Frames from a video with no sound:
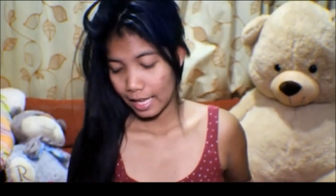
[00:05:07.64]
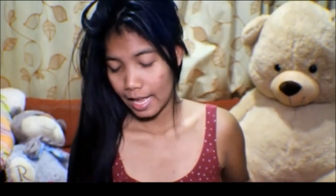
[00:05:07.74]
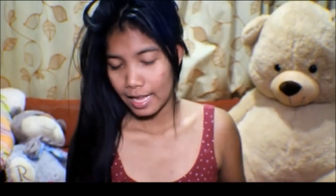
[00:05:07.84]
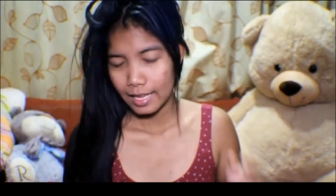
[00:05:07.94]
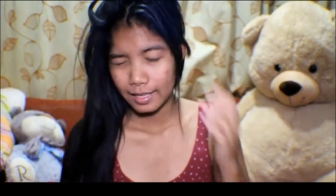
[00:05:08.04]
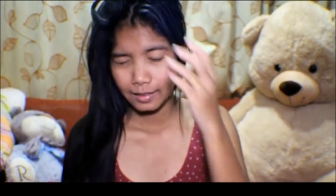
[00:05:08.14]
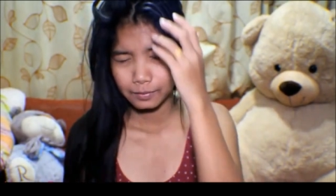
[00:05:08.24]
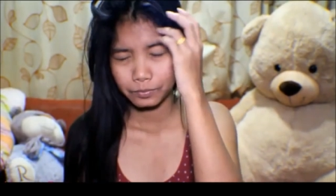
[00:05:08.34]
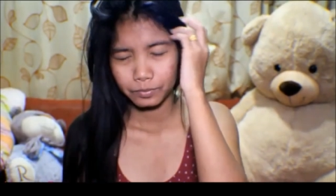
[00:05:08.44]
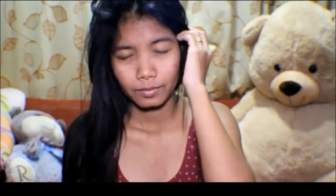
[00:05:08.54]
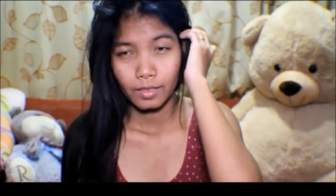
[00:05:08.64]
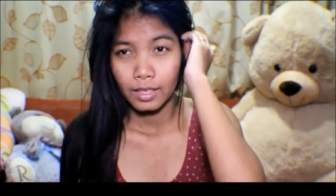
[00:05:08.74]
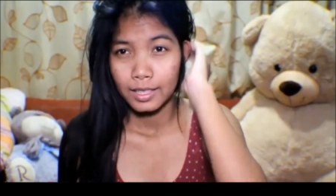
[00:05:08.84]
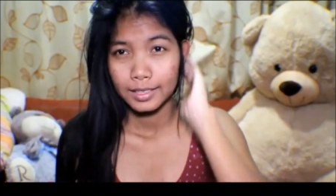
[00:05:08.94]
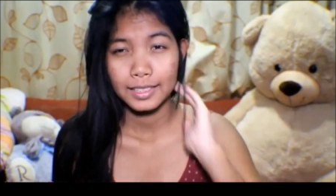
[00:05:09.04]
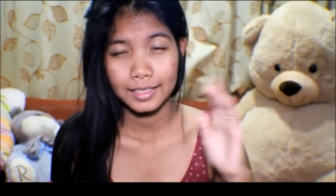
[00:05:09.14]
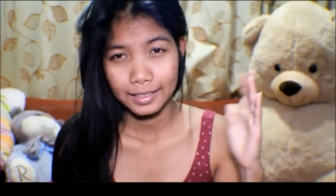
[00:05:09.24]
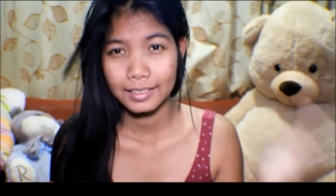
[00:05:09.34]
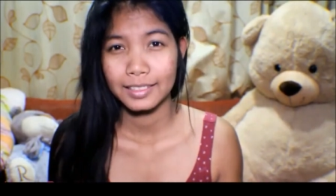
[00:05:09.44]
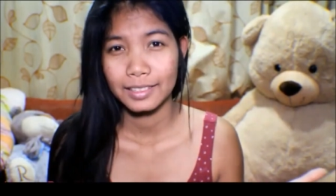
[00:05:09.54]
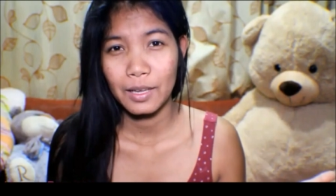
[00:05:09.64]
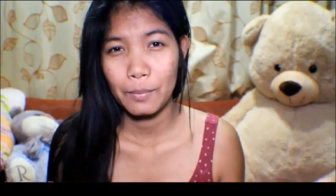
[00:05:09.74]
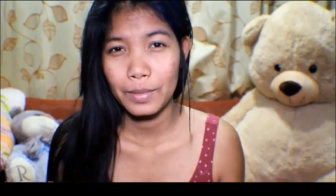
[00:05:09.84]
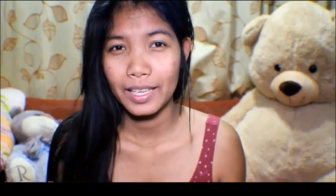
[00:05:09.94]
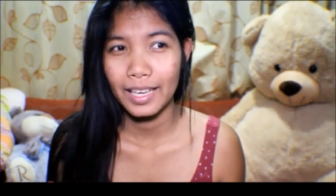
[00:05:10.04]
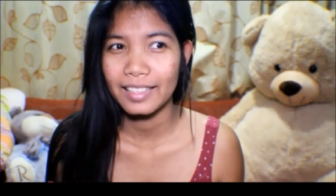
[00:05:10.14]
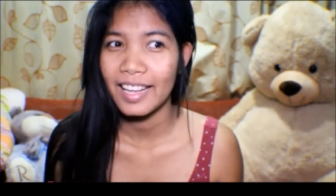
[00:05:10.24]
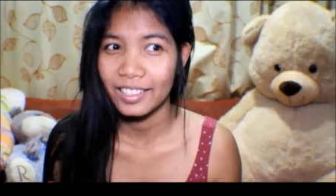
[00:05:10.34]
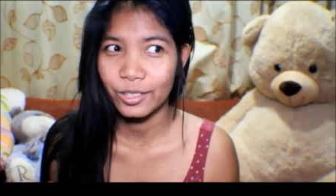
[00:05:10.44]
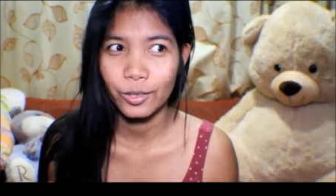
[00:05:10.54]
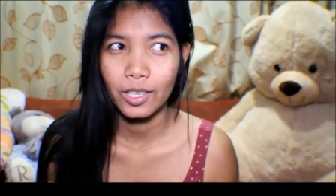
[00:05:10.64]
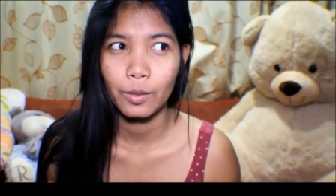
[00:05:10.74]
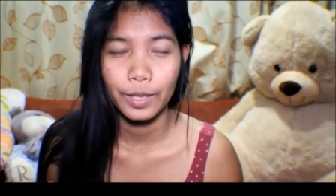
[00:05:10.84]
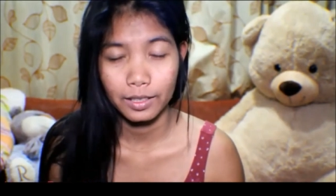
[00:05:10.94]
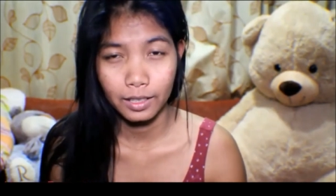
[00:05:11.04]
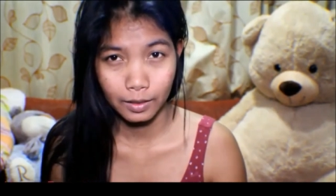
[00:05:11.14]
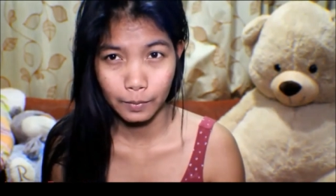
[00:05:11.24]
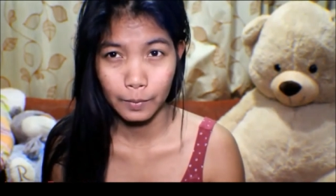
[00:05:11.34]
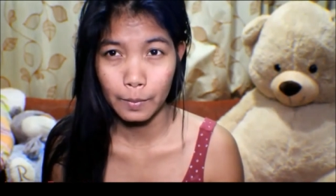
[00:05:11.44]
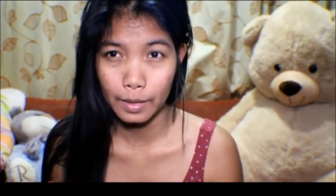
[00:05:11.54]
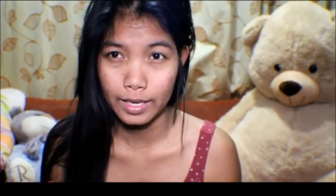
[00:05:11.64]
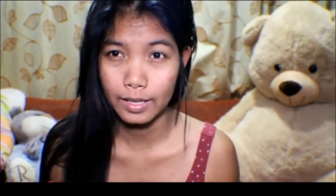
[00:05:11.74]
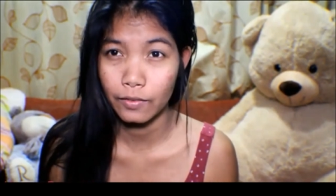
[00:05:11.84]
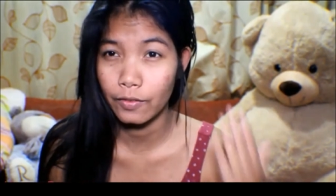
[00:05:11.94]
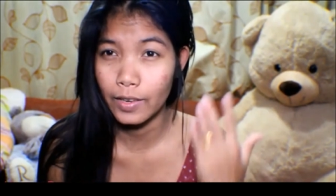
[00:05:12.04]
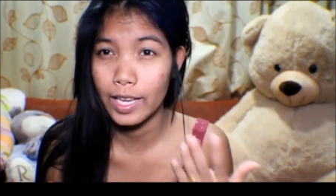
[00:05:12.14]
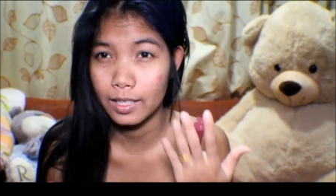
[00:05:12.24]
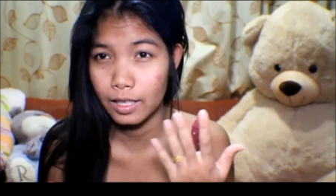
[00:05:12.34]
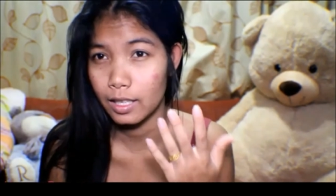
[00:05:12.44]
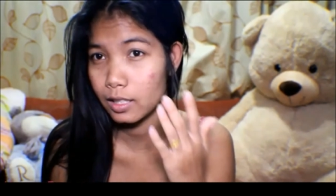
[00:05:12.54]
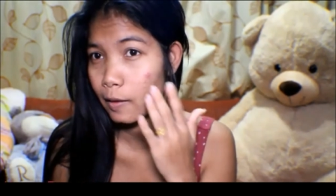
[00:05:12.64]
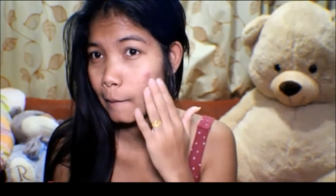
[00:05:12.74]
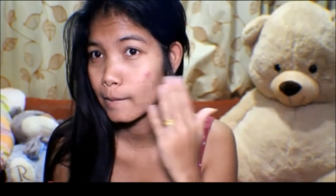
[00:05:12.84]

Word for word: and just being a natural girl because my face is